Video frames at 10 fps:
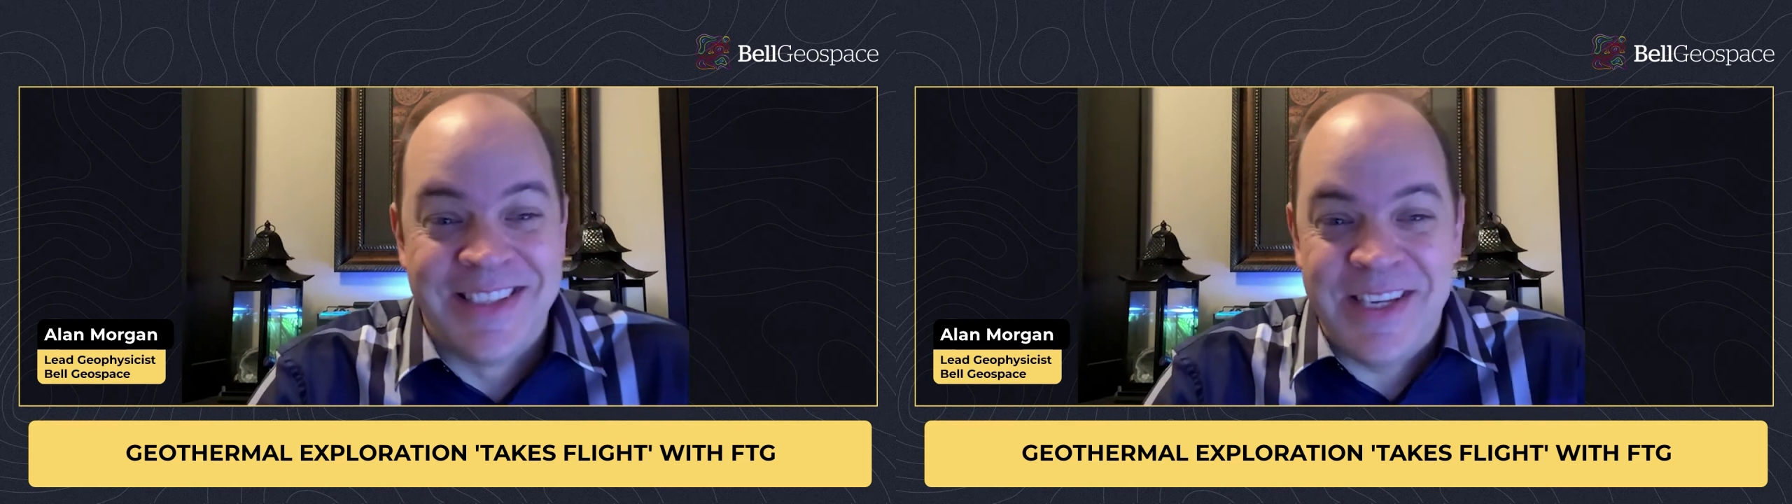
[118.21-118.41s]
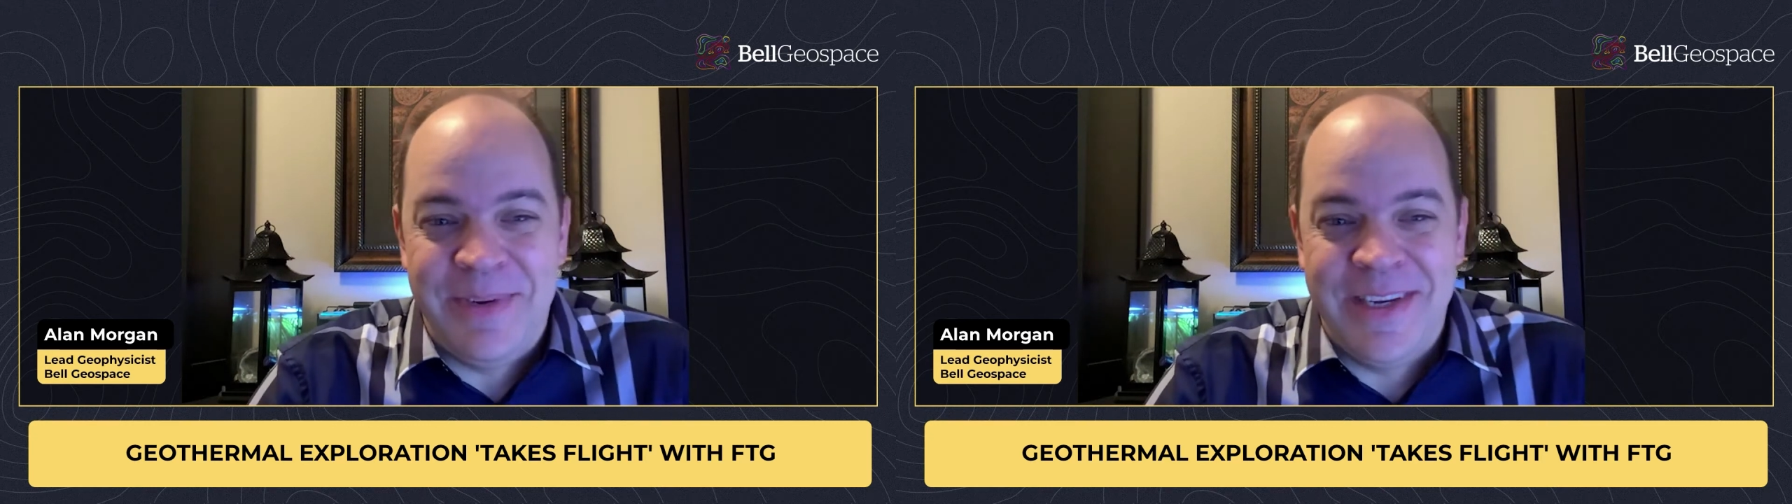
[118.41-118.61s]

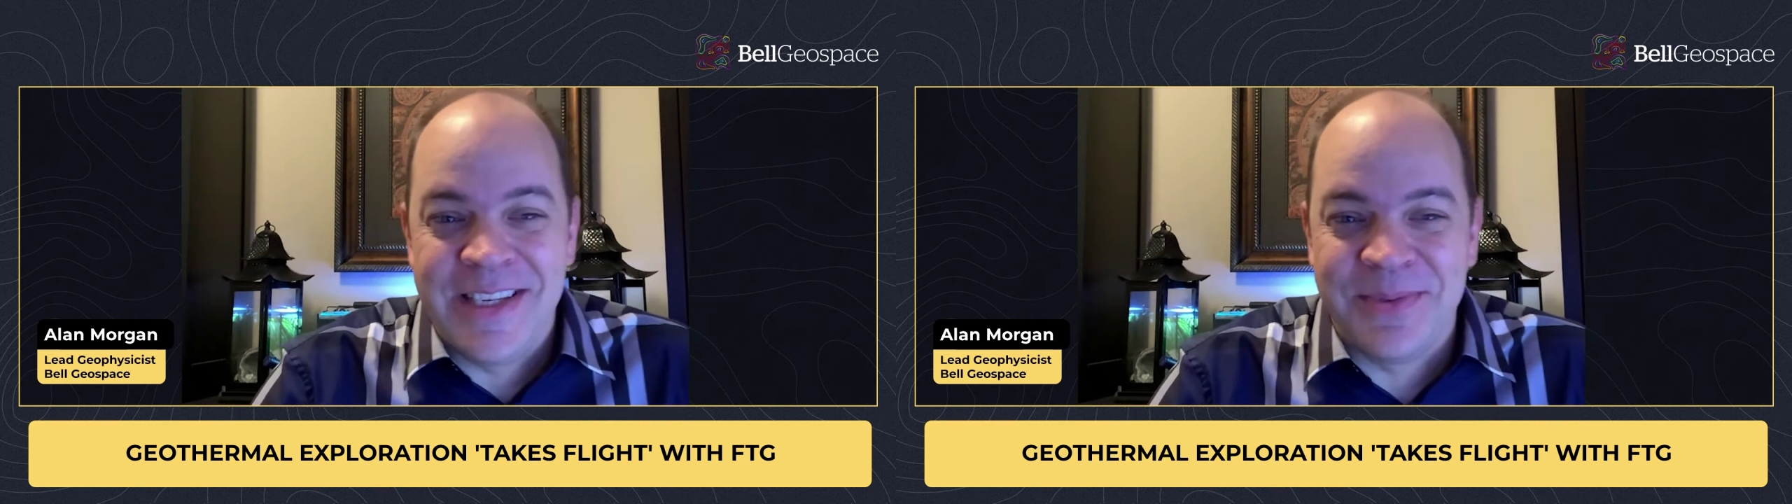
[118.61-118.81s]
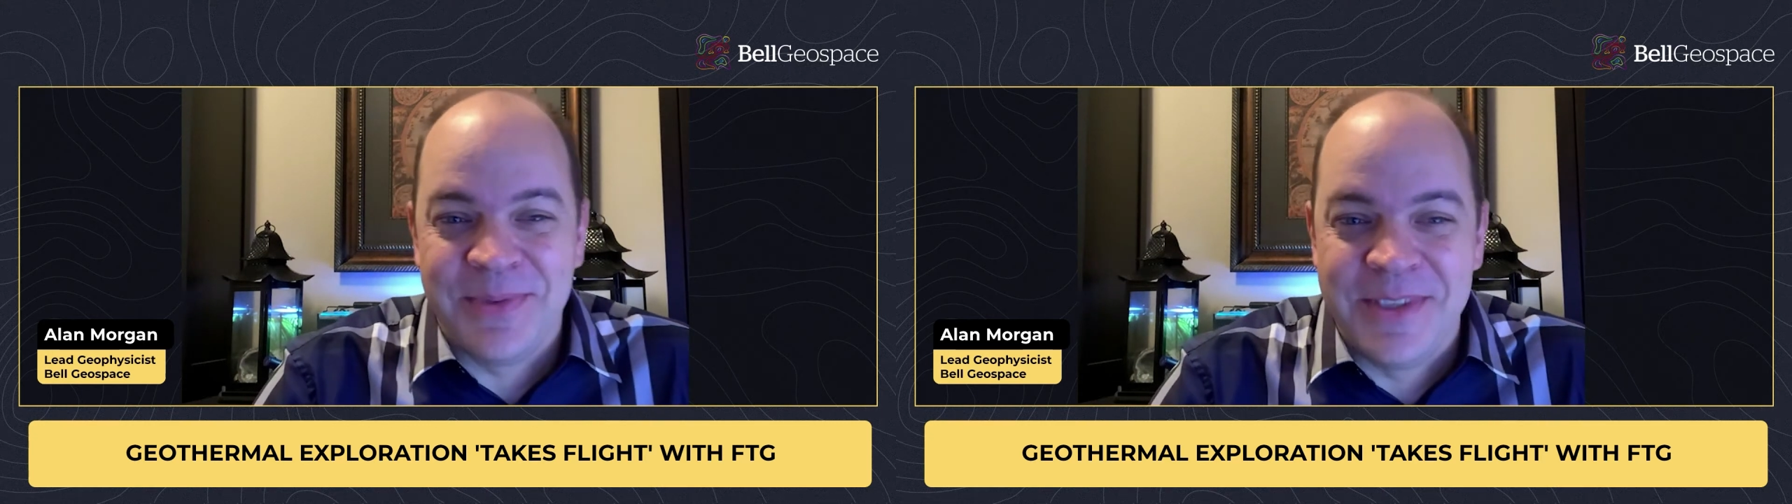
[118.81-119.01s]

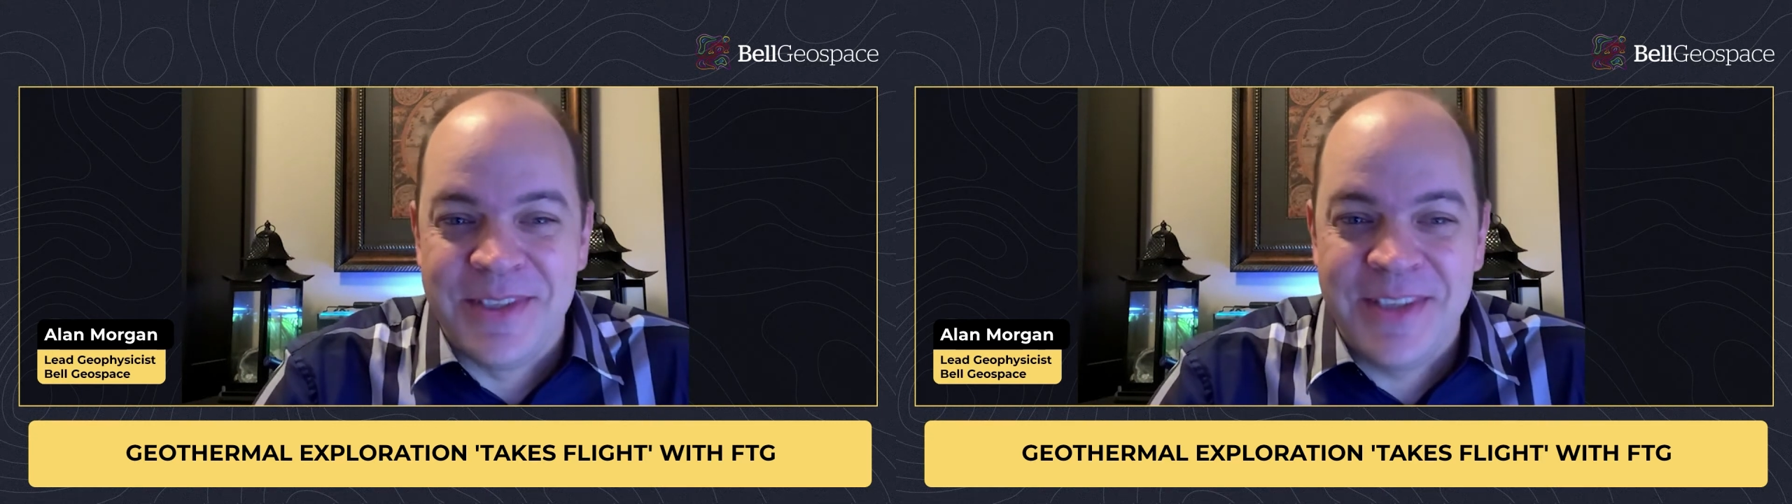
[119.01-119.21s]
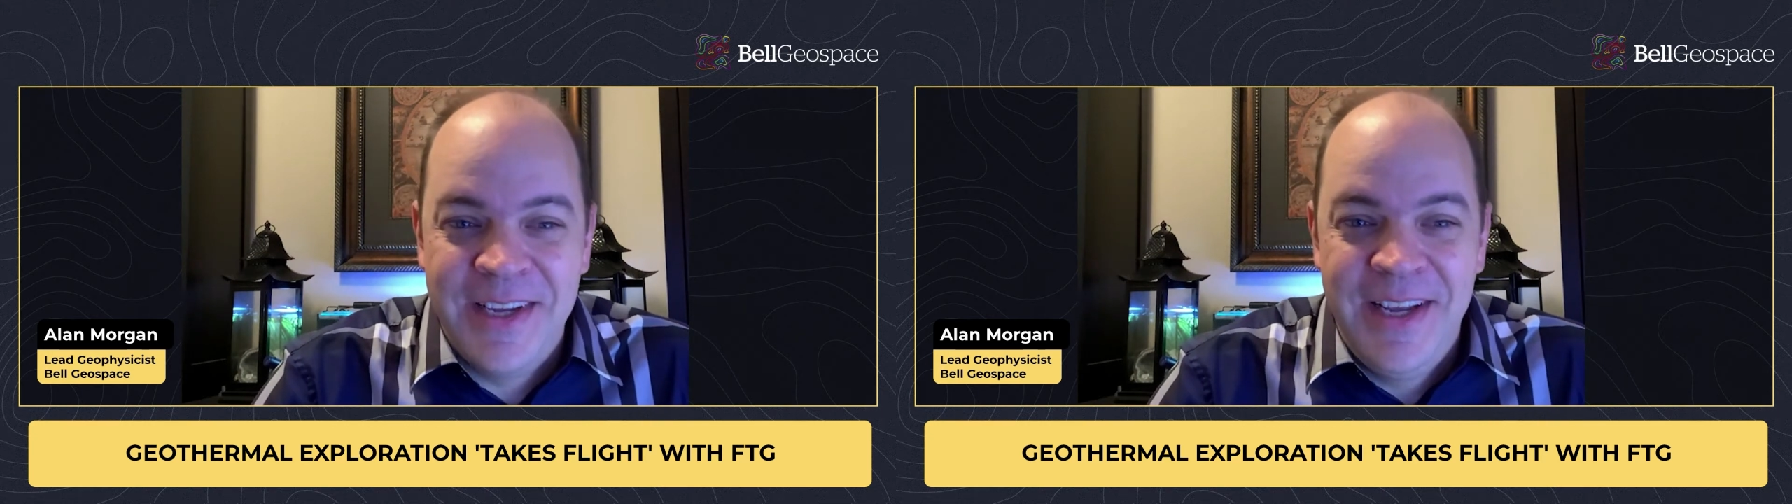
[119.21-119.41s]
GPS
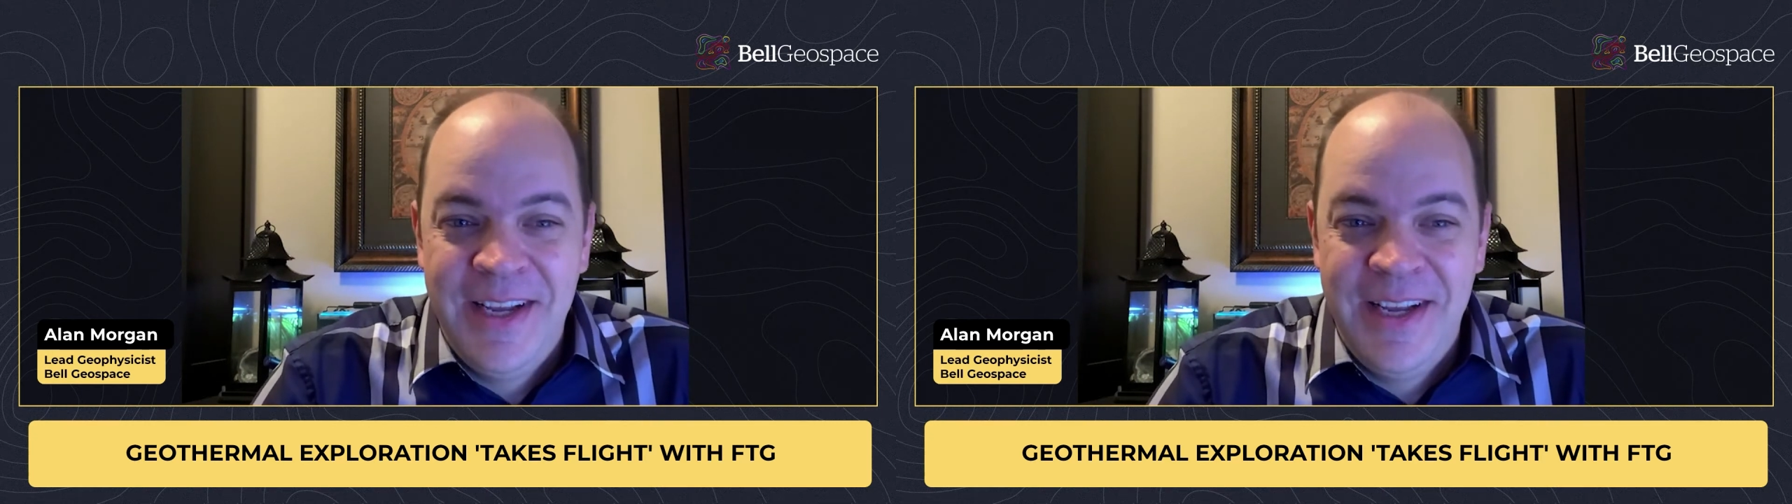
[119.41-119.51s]
was